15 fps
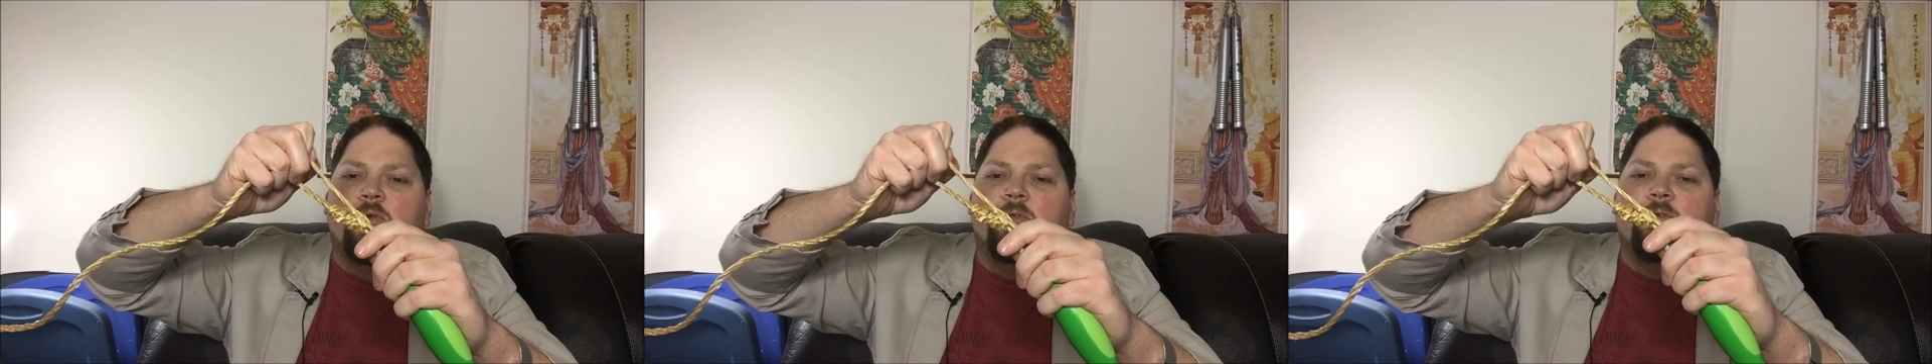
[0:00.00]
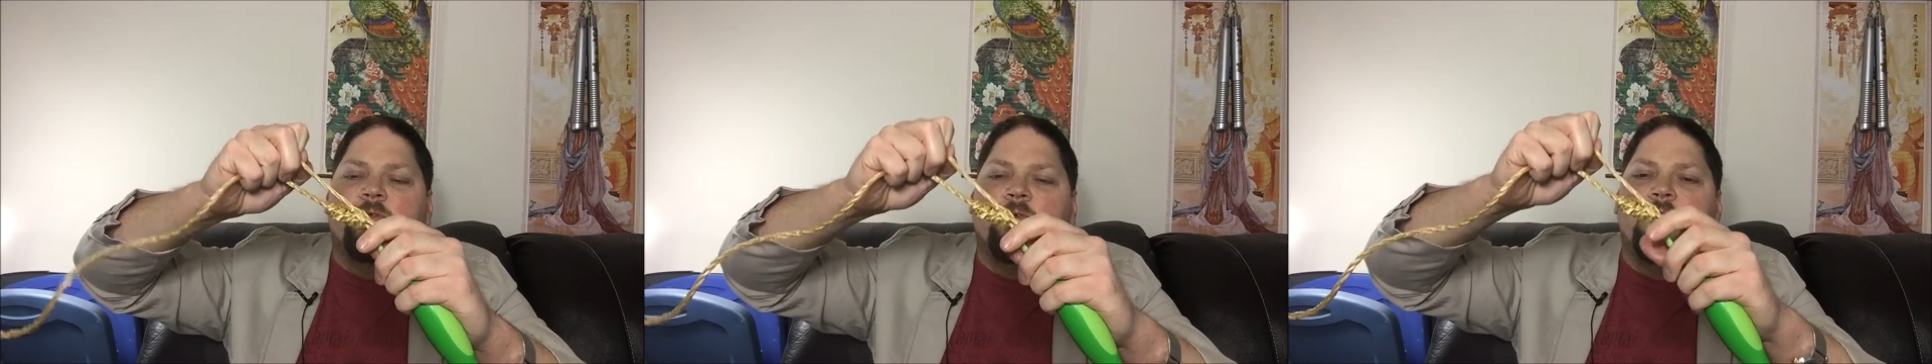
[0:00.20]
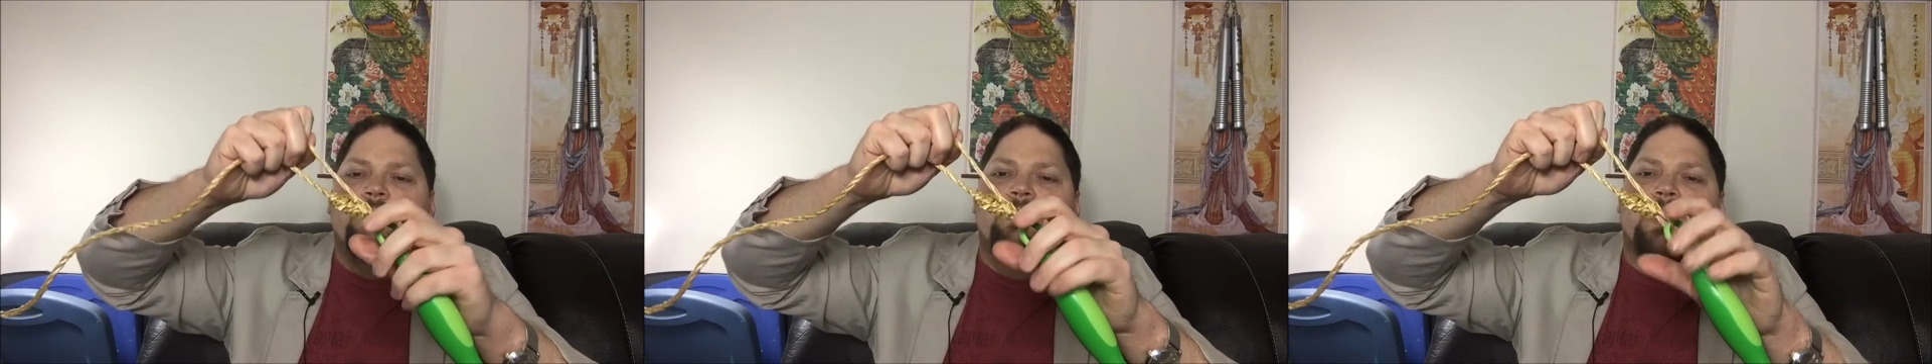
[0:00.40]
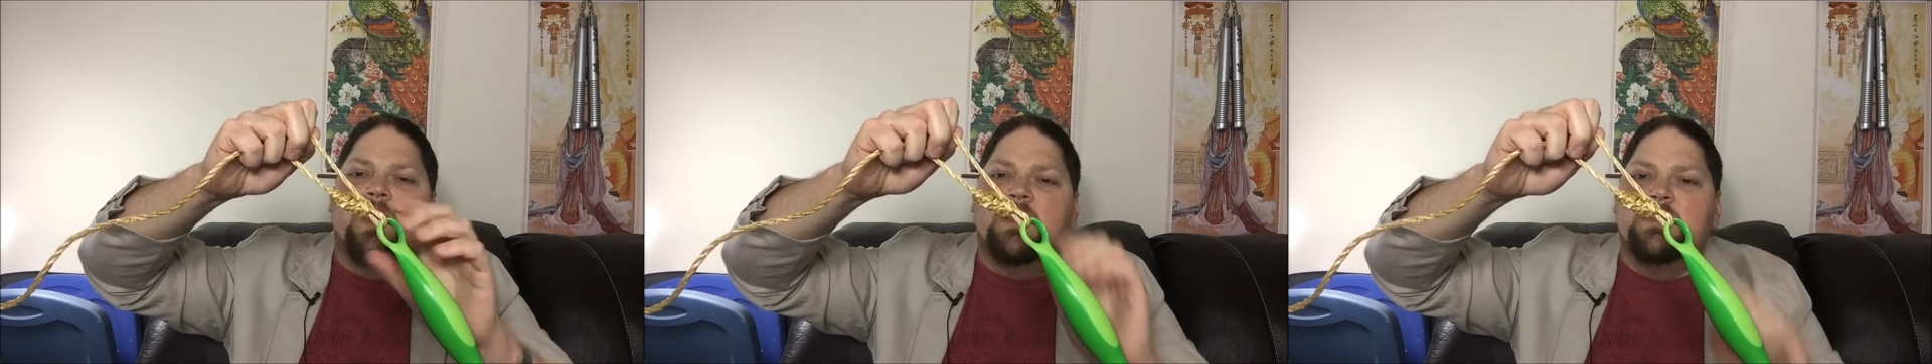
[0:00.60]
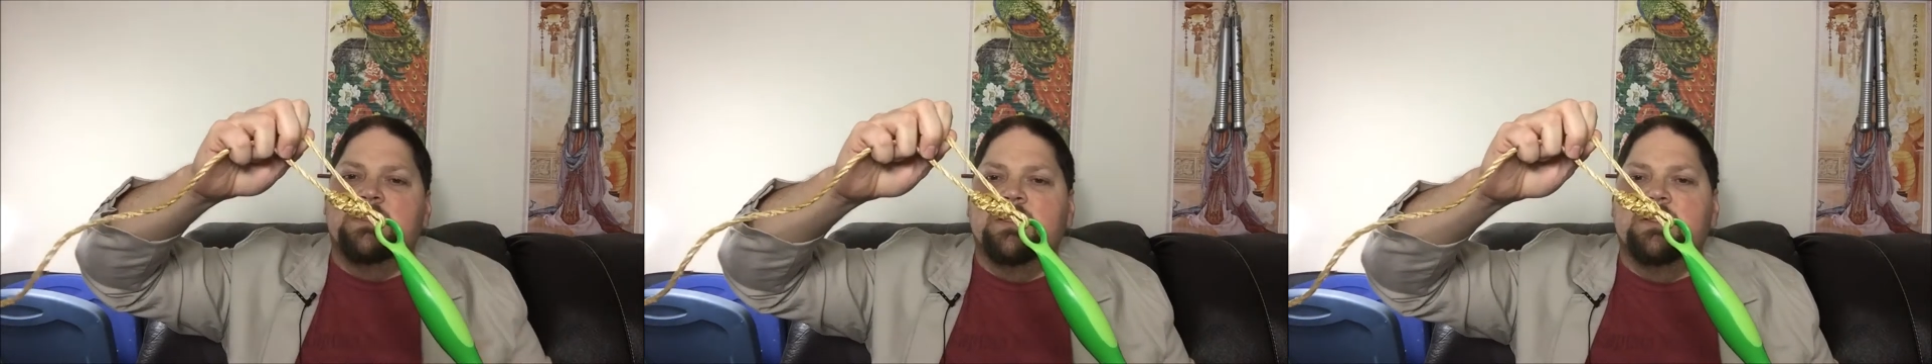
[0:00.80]
pull through
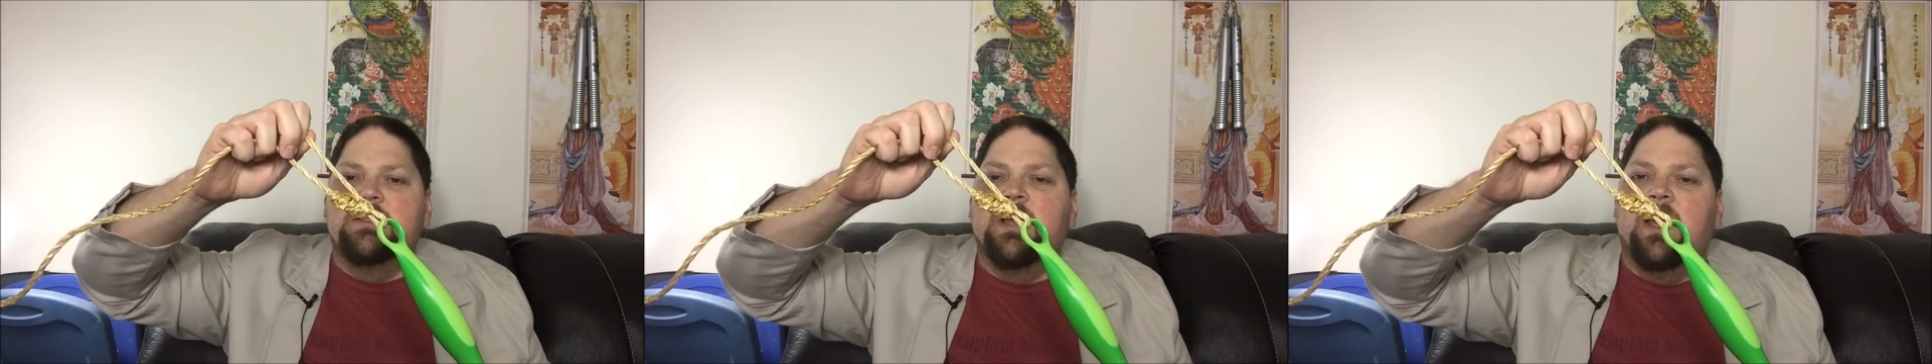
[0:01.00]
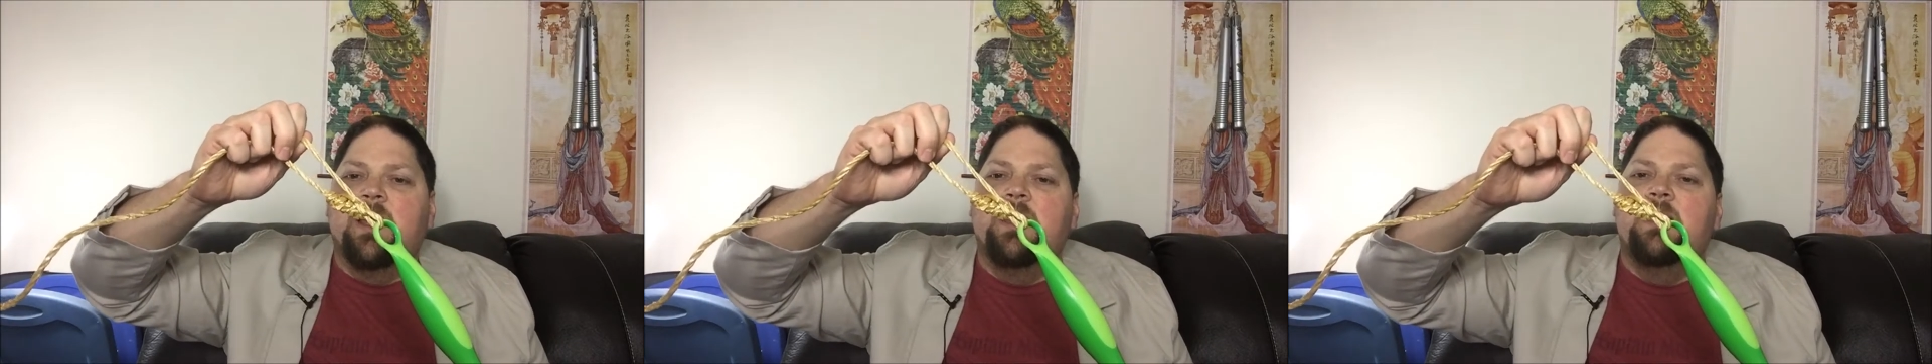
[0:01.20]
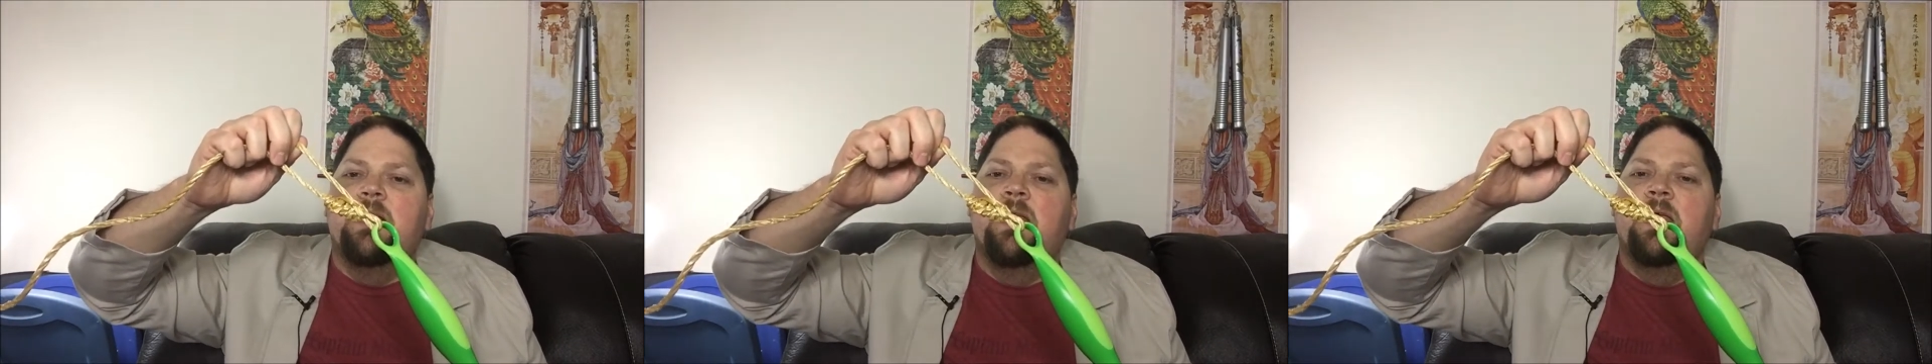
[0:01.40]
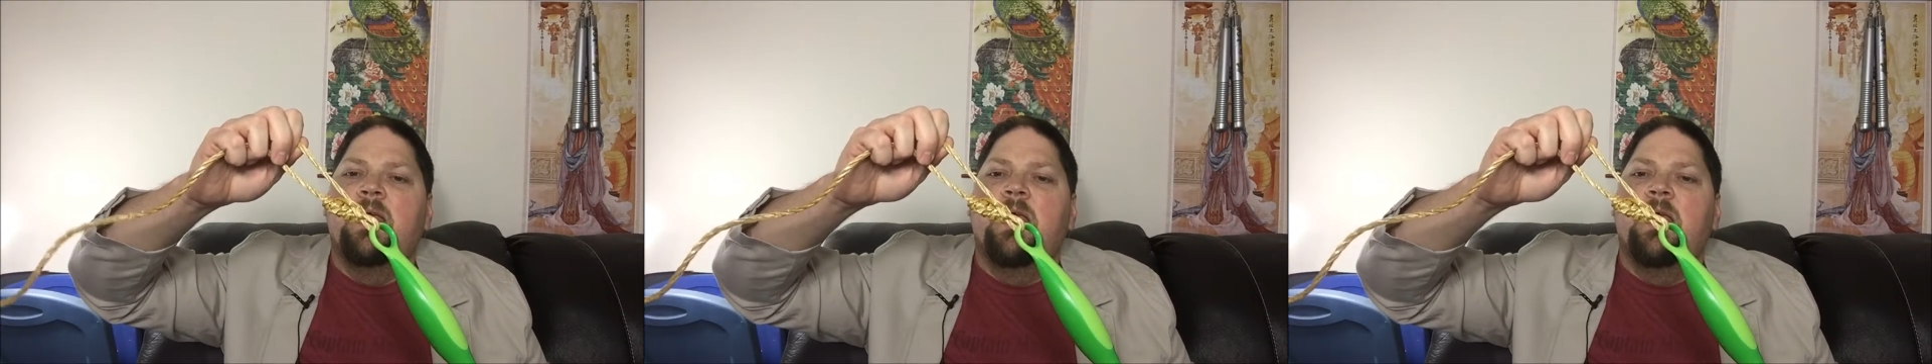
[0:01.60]
nice and tight,